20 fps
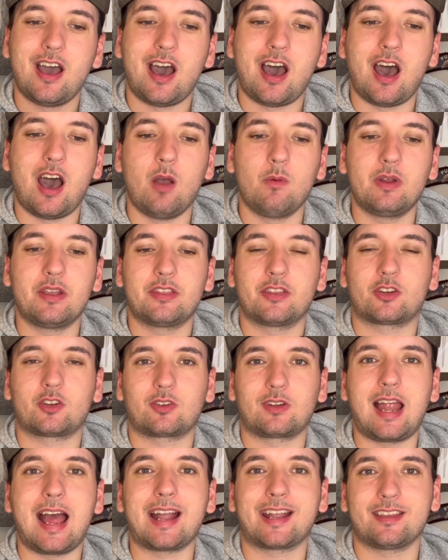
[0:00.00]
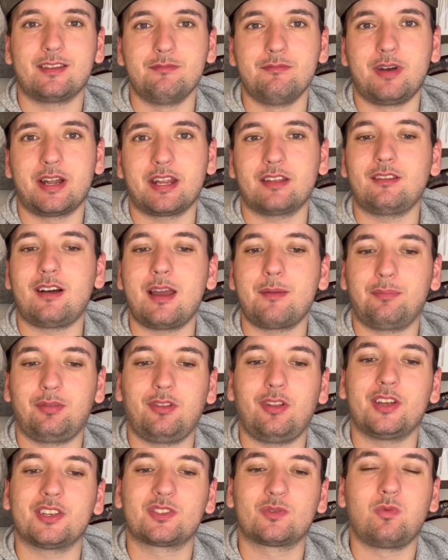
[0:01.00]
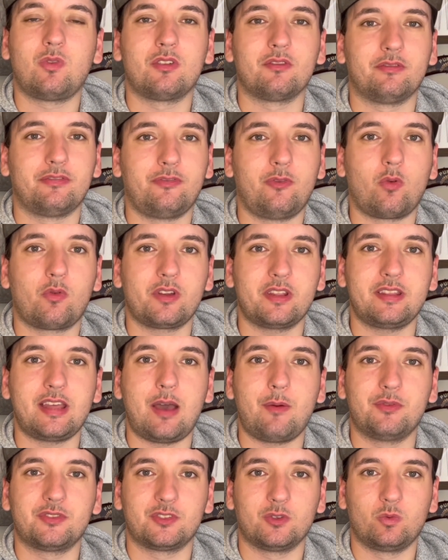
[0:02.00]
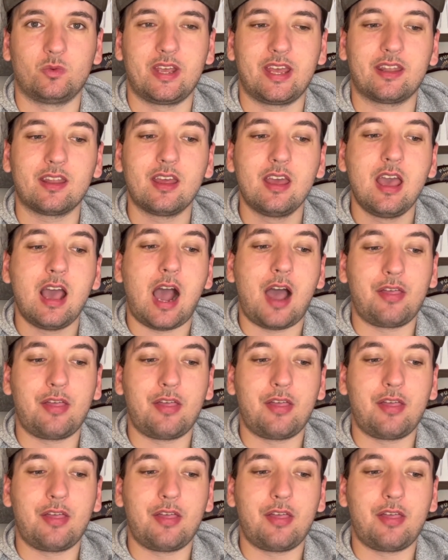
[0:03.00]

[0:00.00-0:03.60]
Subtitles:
We had the Kraken money line plus 140. That was a win.